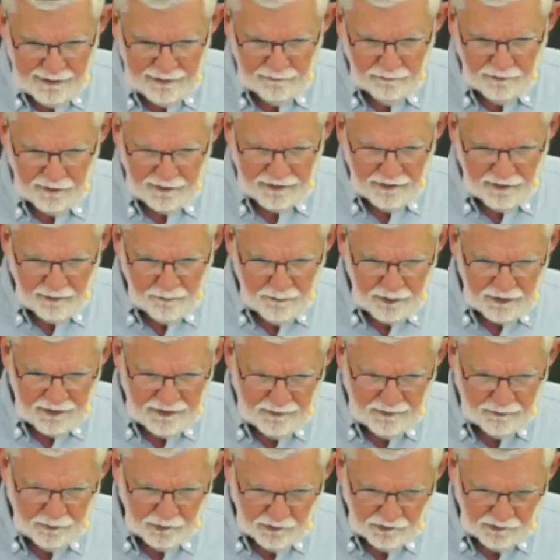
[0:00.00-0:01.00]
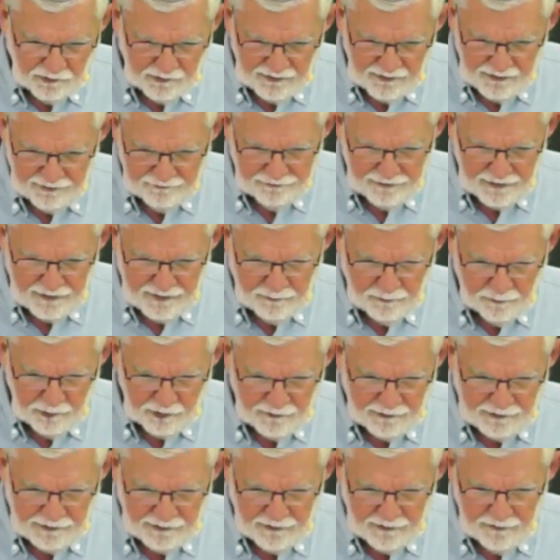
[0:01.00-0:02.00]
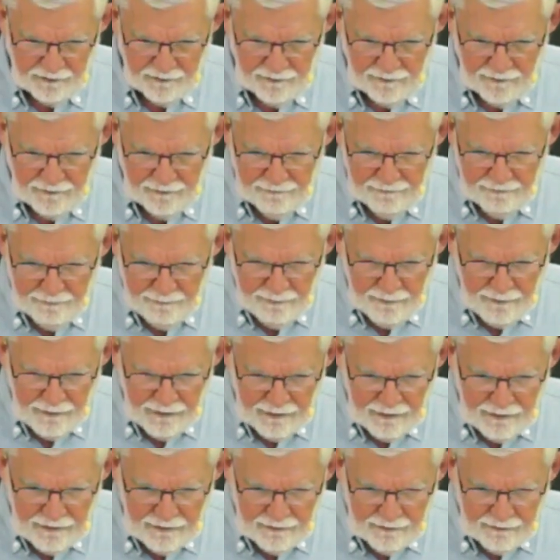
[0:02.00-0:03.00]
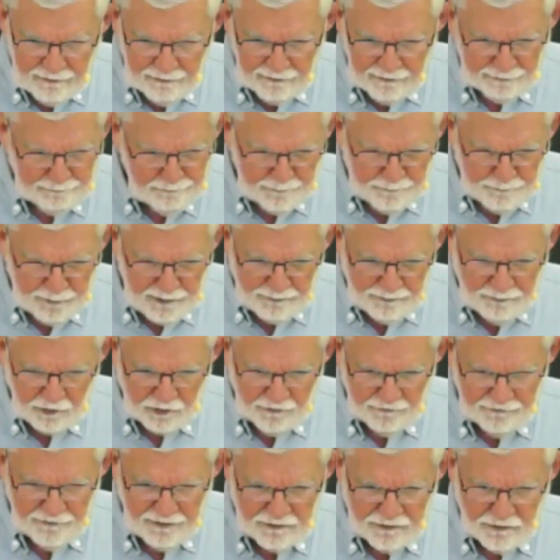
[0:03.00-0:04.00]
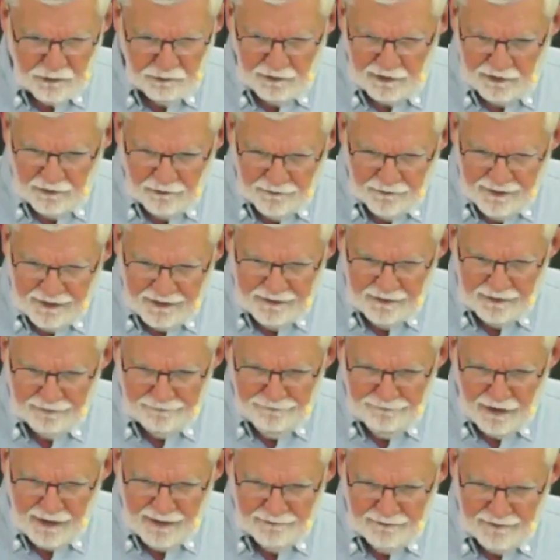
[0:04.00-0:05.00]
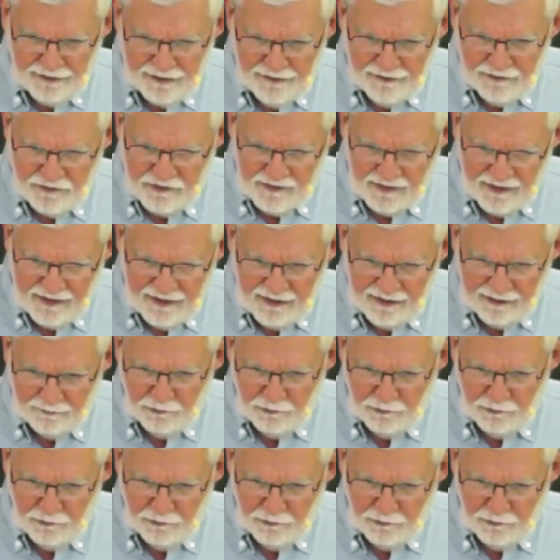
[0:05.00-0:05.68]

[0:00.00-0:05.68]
and with the people of Hebron, uh, people of Israel. Then the five kings of